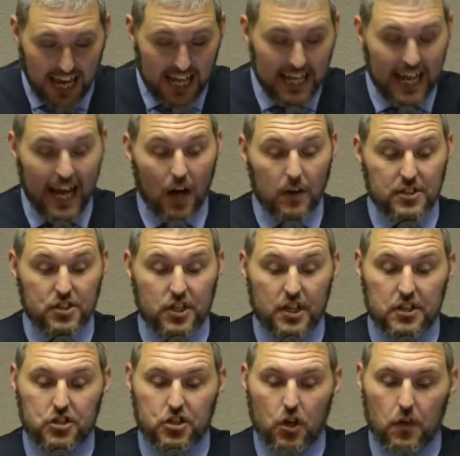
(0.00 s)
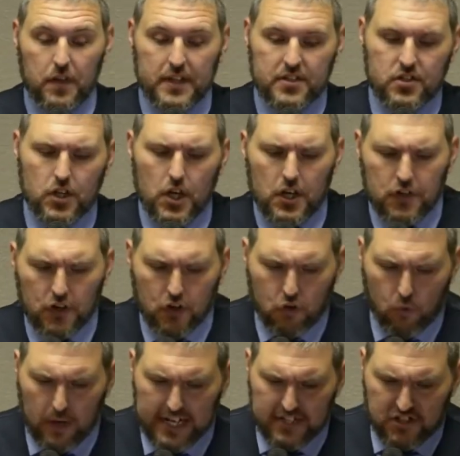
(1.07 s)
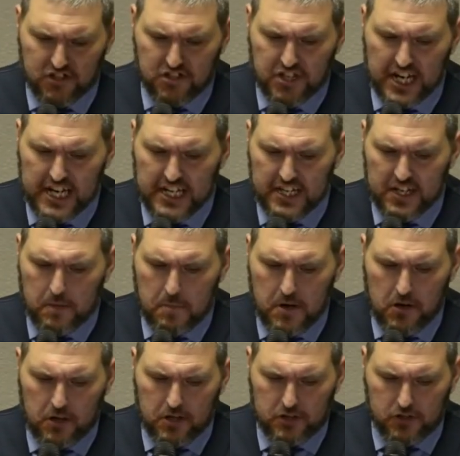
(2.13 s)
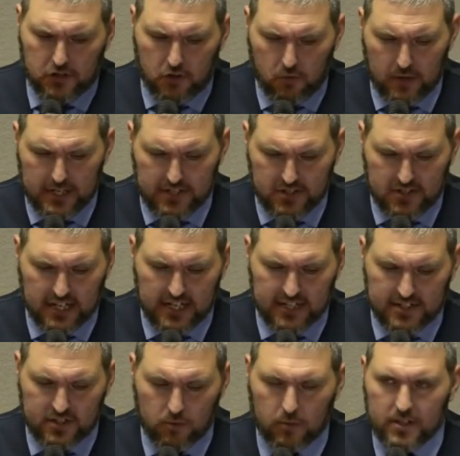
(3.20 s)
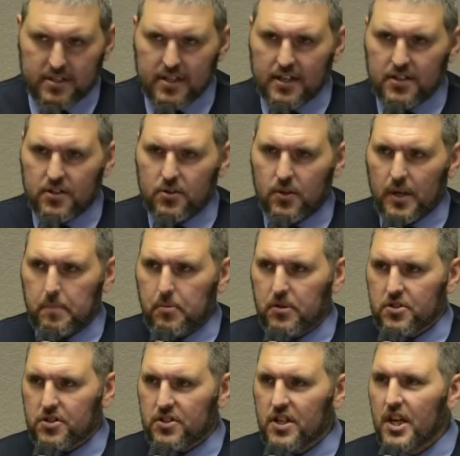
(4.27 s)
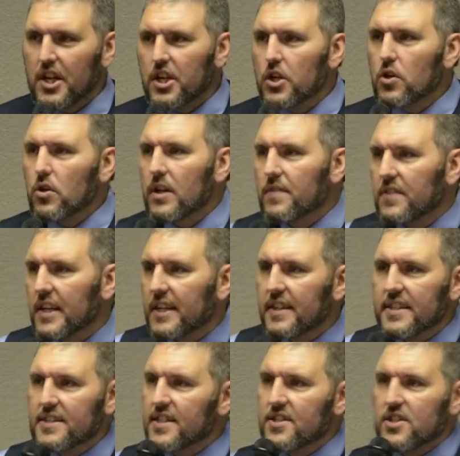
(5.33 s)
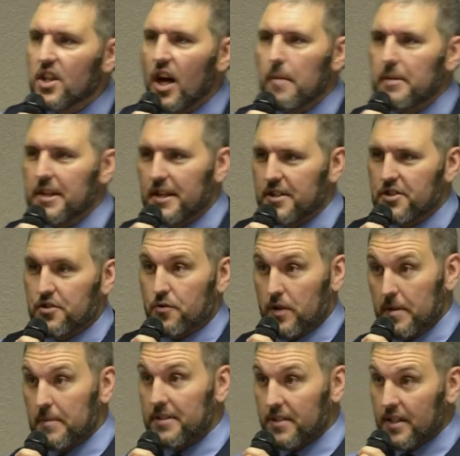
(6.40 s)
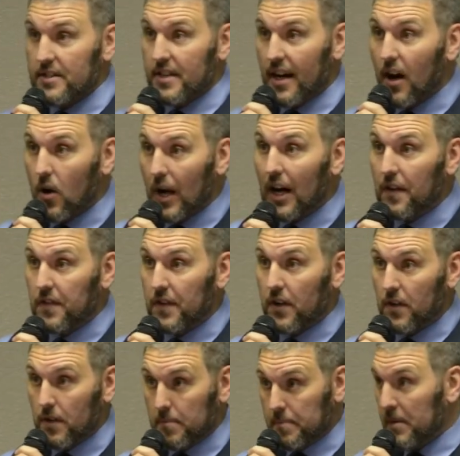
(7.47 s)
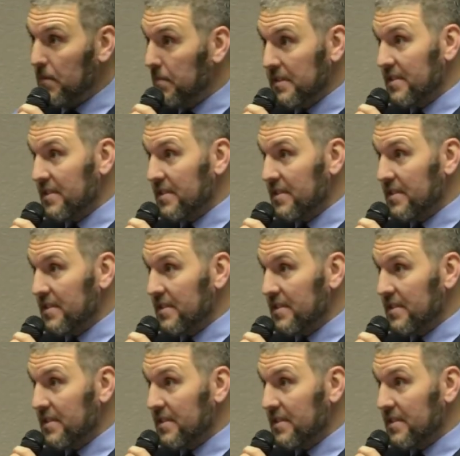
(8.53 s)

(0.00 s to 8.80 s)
And now it's going to show this the great Satan. America's the great Satan. So what does that do? It pushes. You don't have to get these Islamic extremists because they are out there. Be,